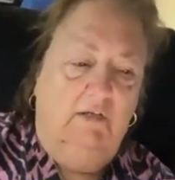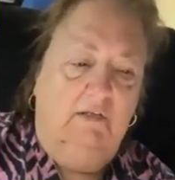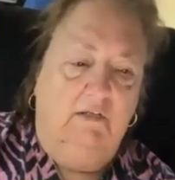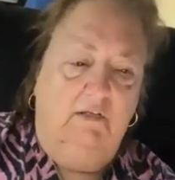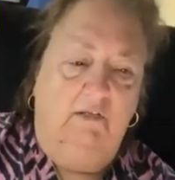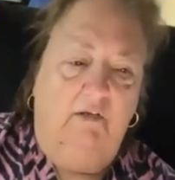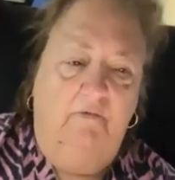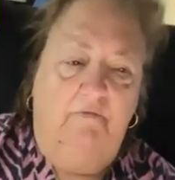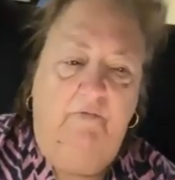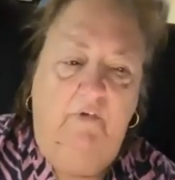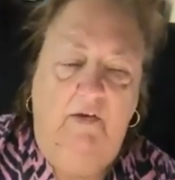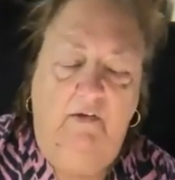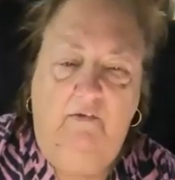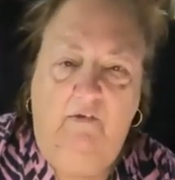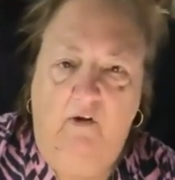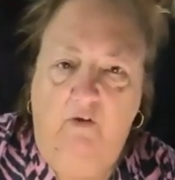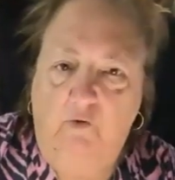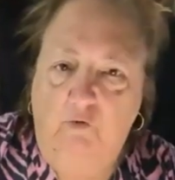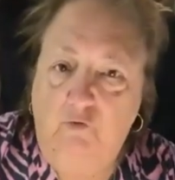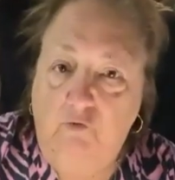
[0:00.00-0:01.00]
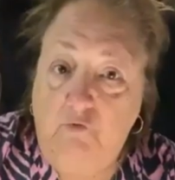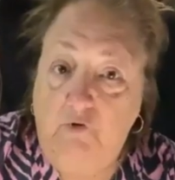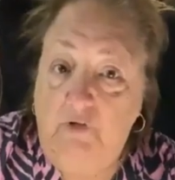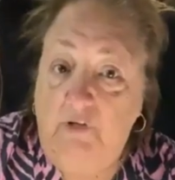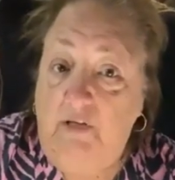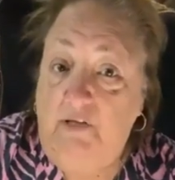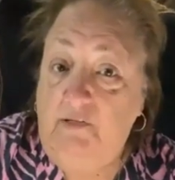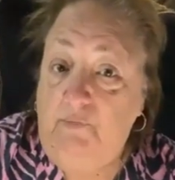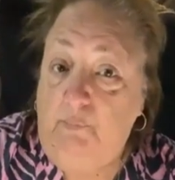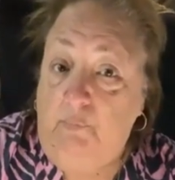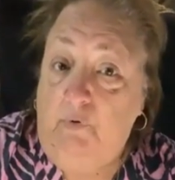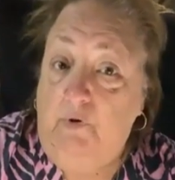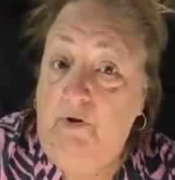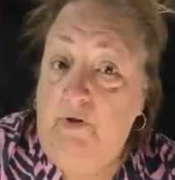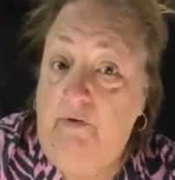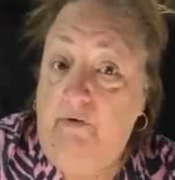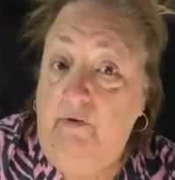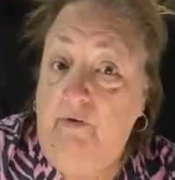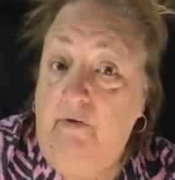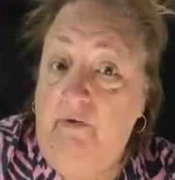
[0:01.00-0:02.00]
you get stuff at Dollar Tree that's
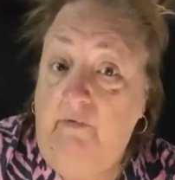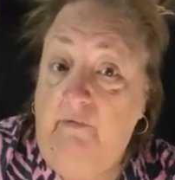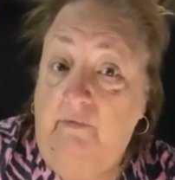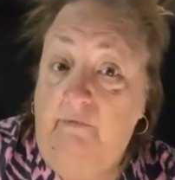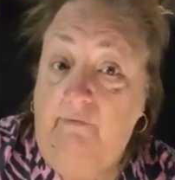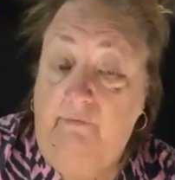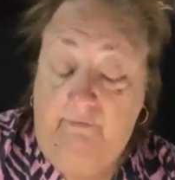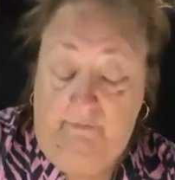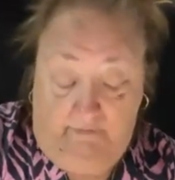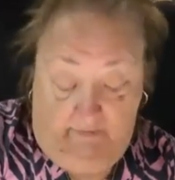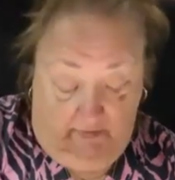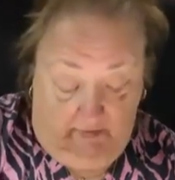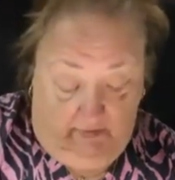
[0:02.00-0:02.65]
pretty good.